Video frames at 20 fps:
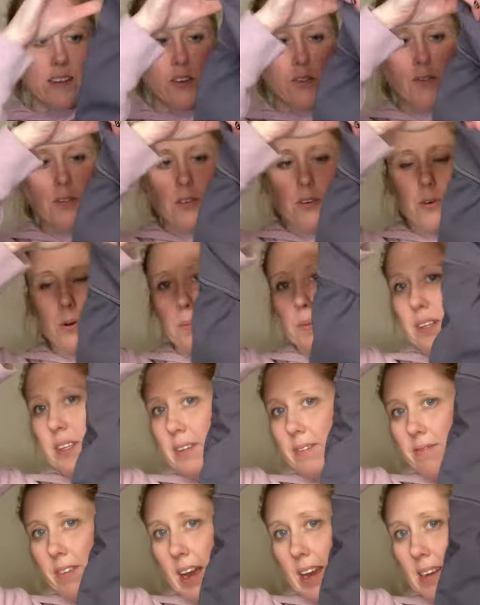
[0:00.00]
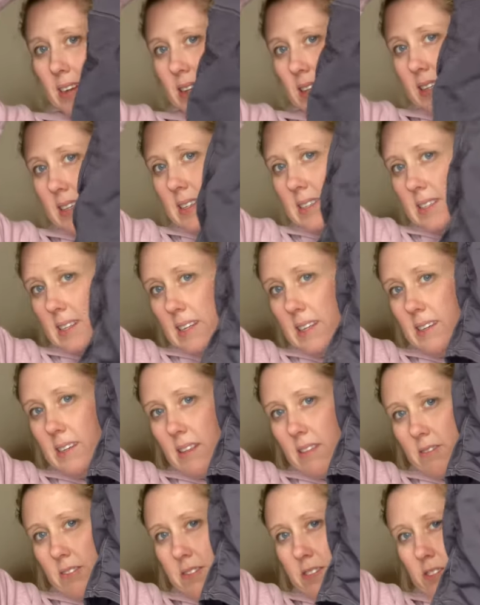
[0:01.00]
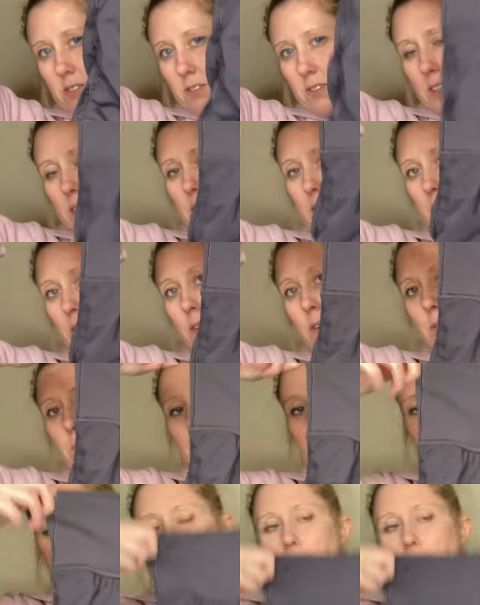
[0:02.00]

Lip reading: don't normally find these in a thrift store, so